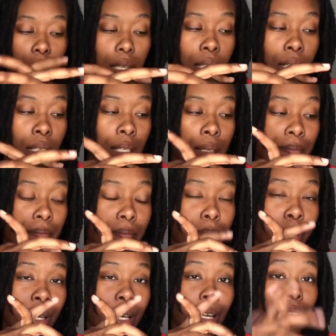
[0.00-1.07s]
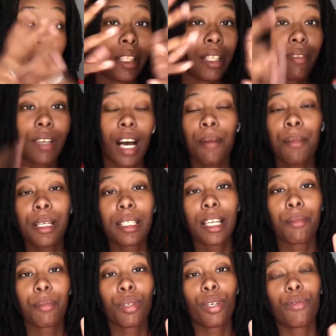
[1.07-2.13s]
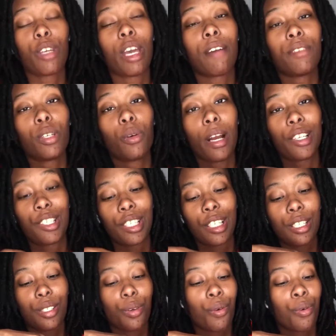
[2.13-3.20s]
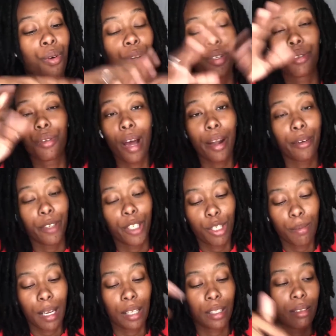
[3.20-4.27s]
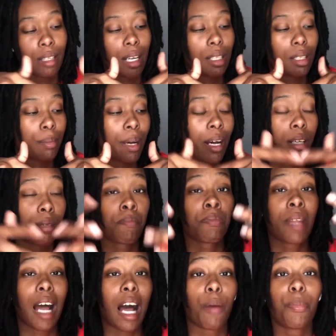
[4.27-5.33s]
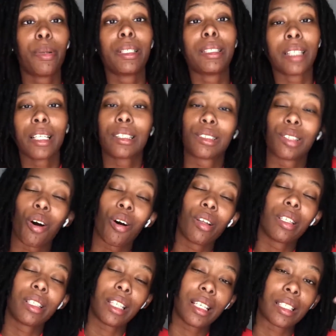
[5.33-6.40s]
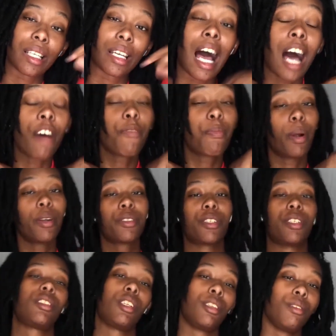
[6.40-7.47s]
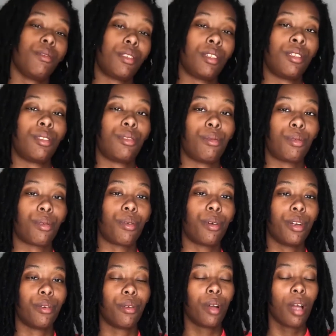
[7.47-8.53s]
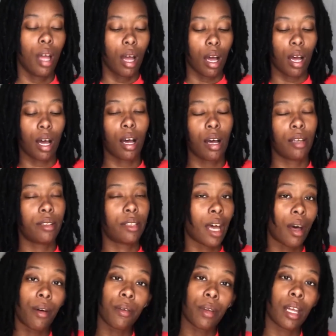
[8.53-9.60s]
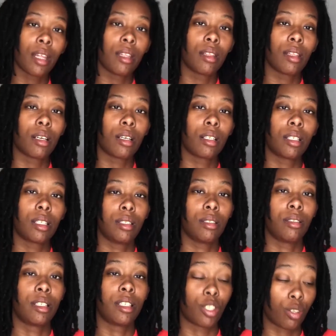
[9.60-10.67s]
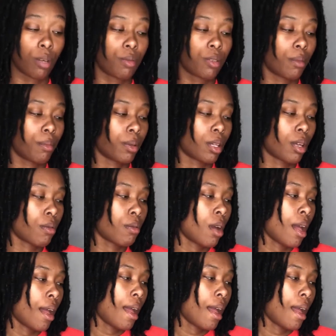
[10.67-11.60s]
But leave comments down below if you have any questions, or you know how to reach me. I'll leave that at the bottom. I'll put links to all the things that I've purchased and used in this tutorial down in the description below.